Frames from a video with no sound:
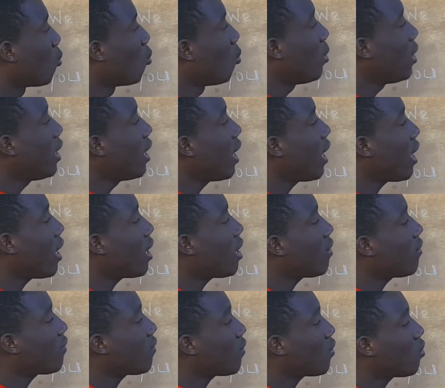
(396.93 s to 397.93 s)
We
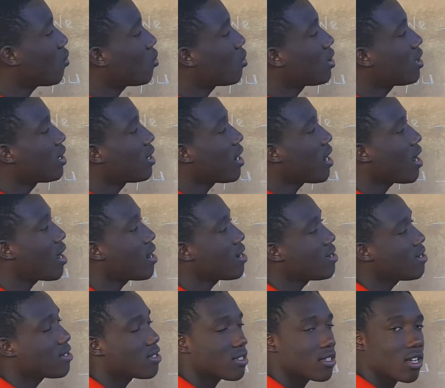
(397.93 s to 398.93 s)
have a
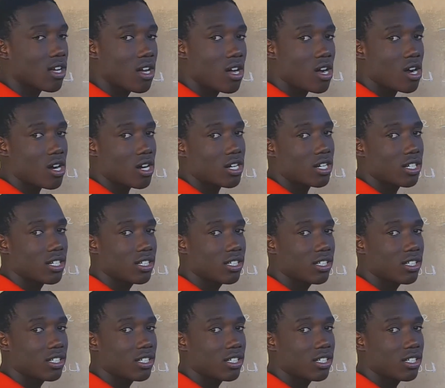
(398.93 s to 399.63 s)
nice car.